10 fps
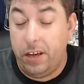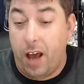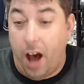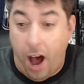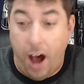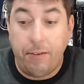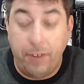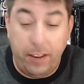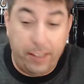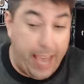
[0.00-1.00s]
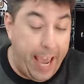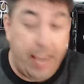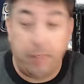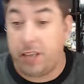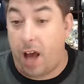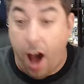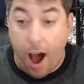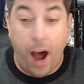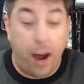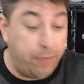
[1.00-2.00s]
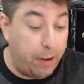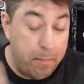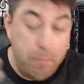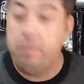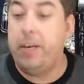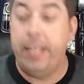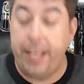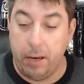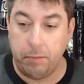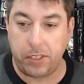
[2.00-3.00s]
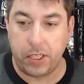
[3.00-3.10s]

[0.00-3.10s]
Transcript: of games, of mediums,